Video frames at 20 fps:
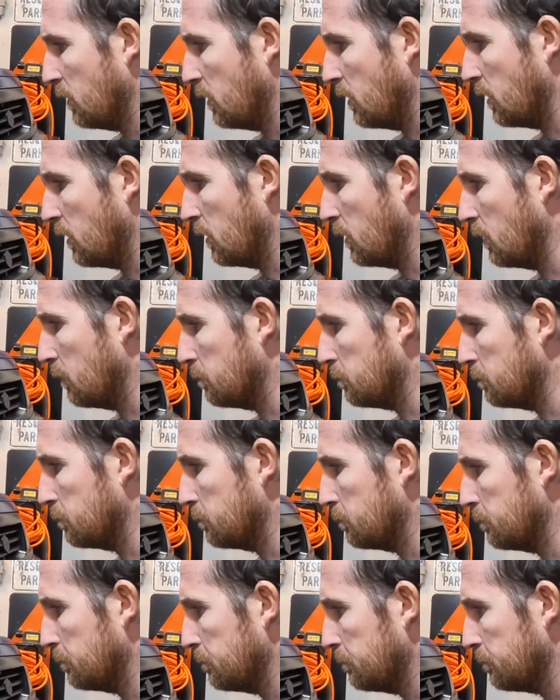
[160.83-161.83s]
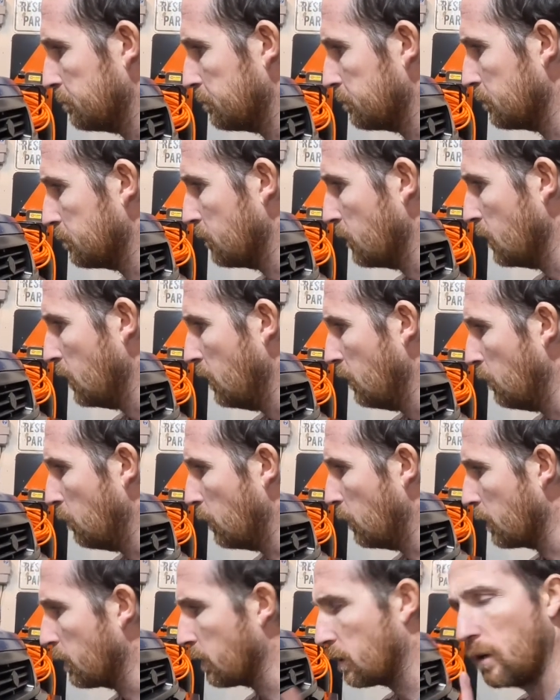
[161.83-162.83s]

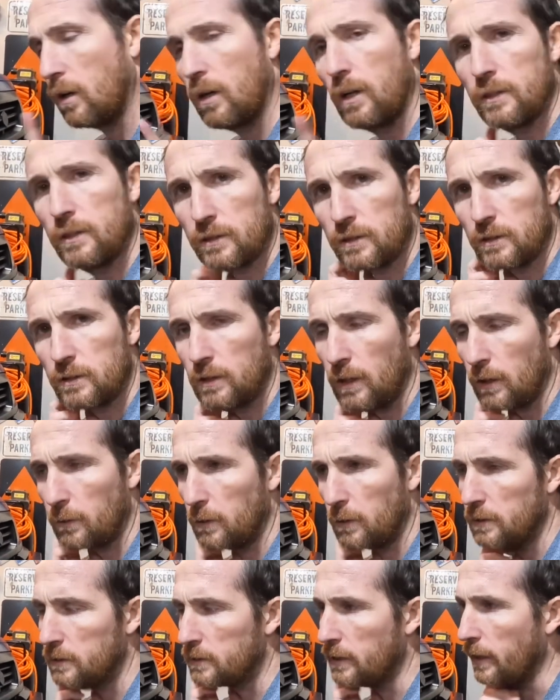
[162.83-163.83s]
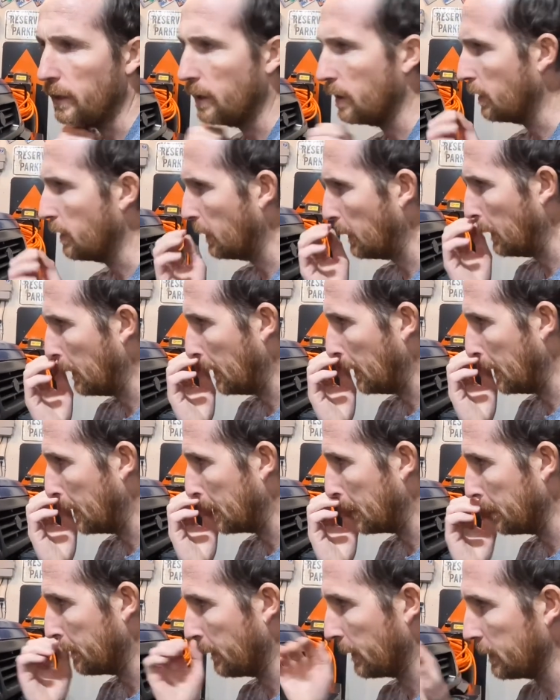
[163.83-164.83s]
One of the cons I will say
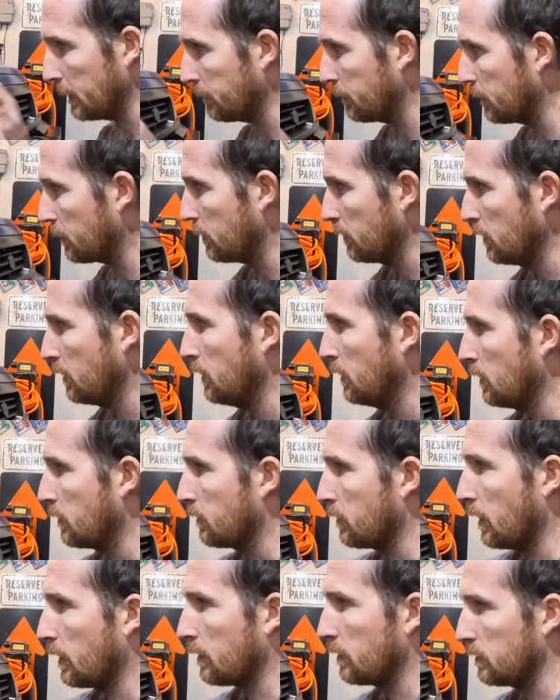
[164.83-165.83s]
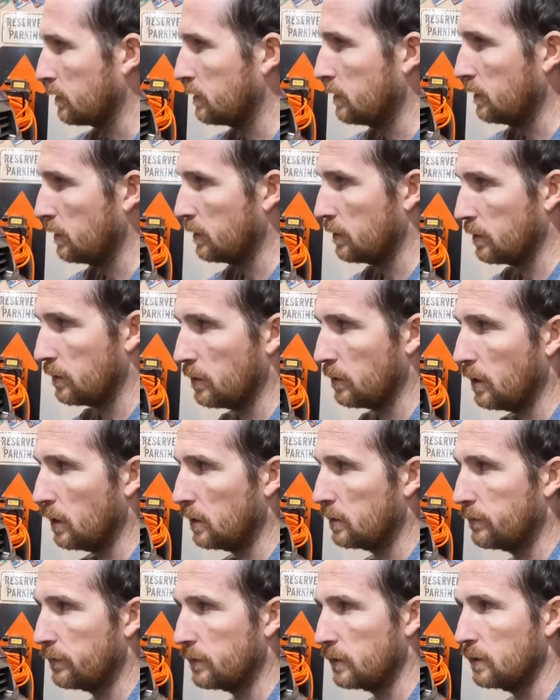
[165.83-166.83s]
is if I leave the tracker sitting in the
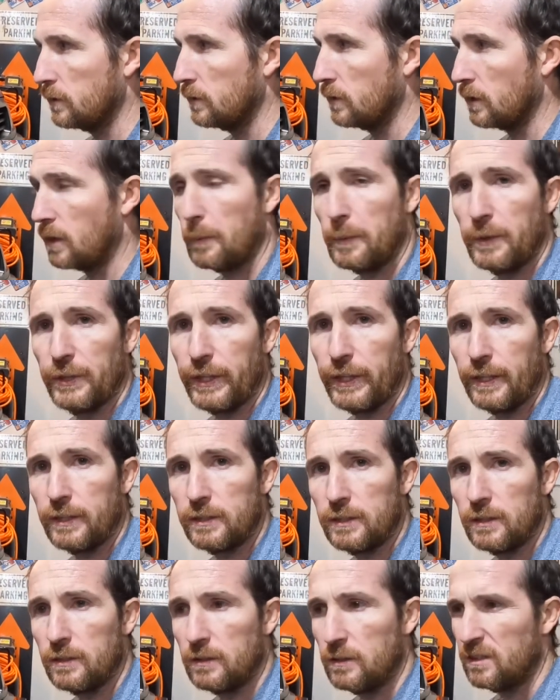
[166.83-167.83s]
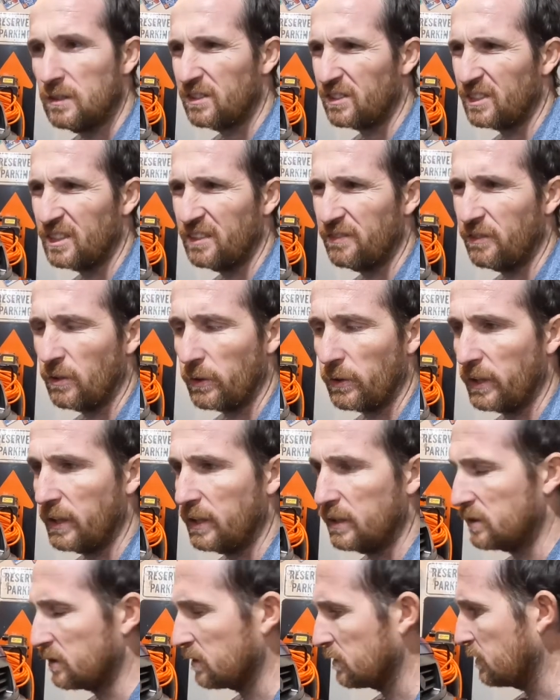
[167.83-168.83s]
garage for a couple days, 3-4
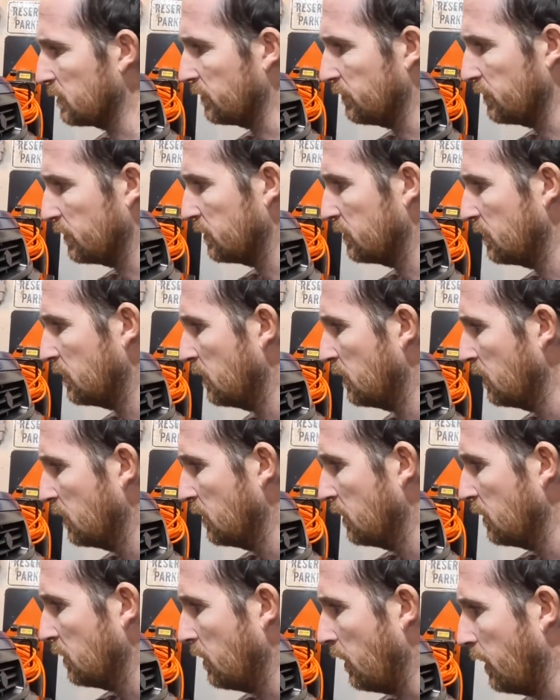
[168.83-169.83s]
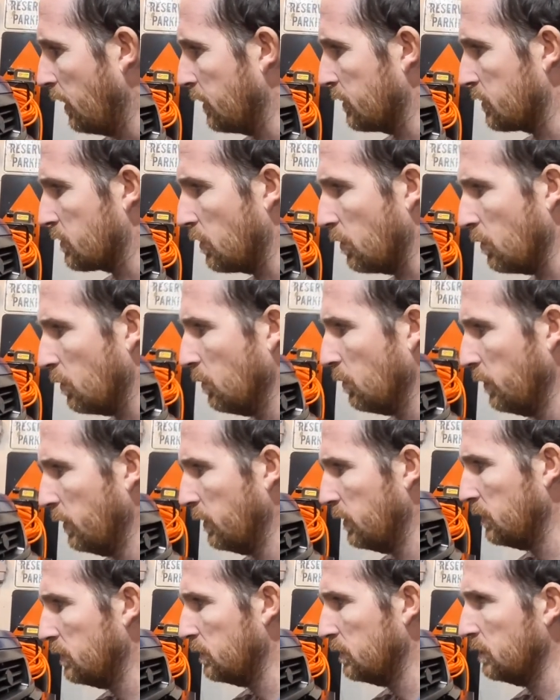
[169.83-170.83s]
days, or even, and it's cold,